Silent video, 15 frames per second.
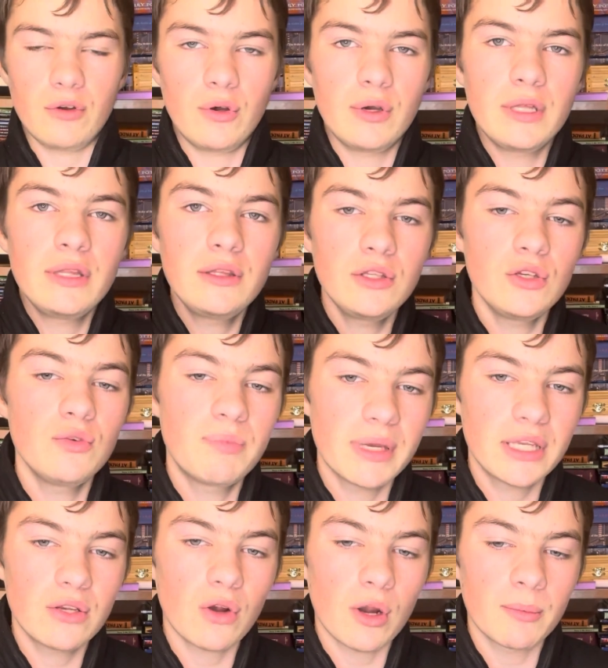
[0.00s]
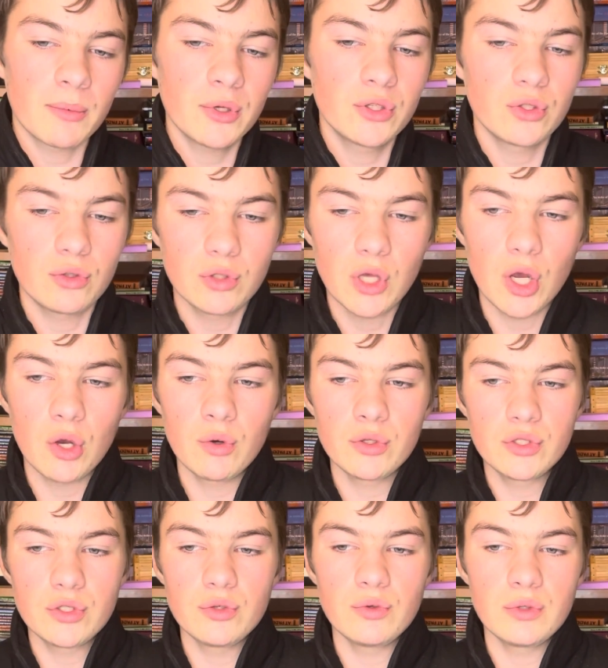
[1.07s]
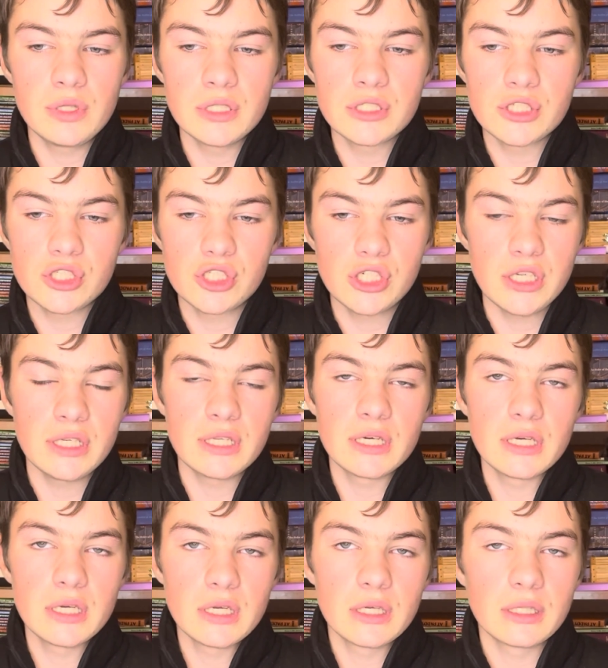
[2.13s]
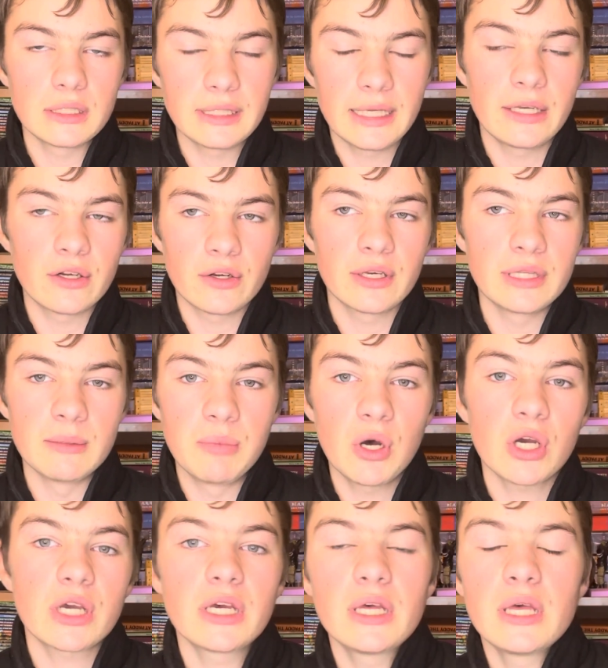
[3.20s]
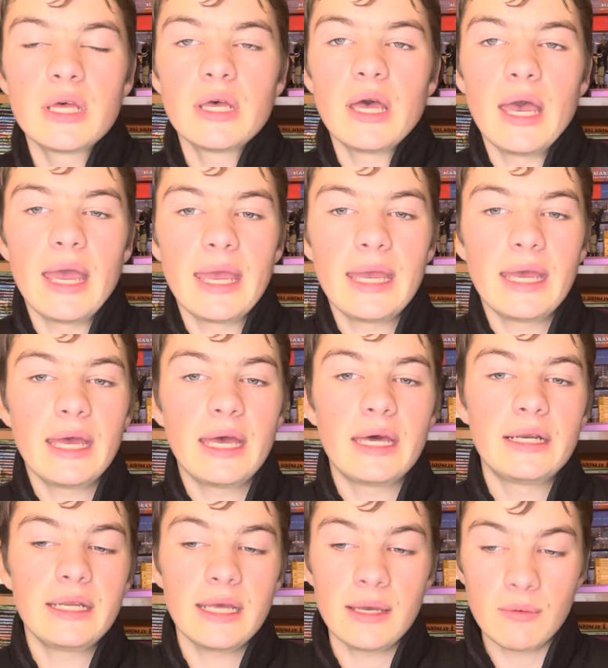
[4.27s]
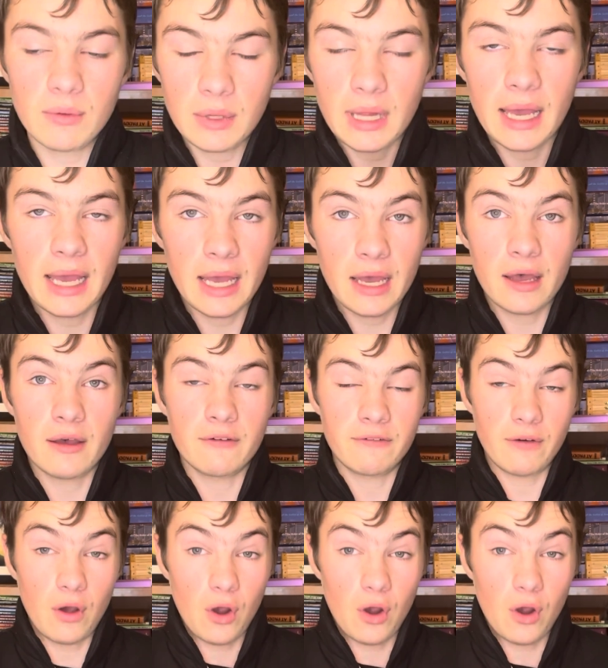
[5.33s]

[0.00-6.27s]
When you pick your armor, you'll go to this sheet later in the book, and it will have